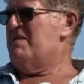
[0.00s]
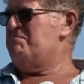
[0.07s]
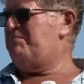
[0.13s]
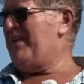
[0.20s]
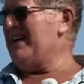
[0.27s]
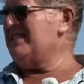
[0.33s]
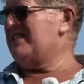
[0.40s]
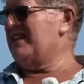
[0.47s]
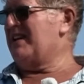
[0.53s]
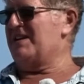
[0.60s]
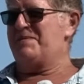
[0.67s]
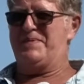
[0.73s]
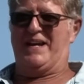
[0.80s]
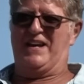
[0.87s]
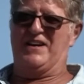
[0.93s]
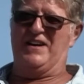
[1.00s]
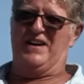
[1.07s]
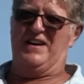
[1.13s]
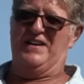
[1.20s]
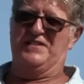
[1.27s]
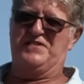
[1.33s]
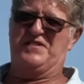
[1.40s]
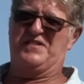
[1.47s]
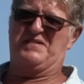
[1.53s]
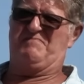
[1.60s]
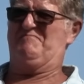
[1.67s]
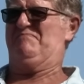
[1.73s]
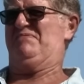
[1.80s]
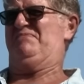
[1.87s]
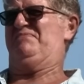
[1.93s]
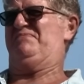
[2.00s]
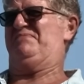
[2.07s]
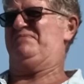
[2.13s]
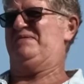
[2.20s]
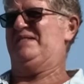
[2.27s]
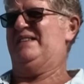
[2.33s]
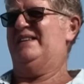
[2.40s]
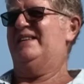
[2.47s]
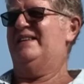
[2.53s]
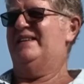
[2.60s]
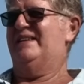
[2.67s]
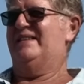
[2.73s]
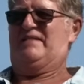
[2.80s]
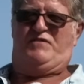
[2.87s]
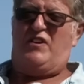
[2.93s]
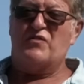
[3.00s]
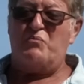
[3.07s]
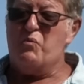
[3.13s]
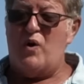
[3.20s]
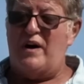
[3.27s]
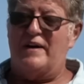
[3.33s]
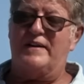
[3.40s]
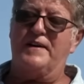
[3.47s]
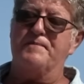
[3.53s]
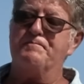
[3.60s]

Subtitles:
basically because it doesn't work.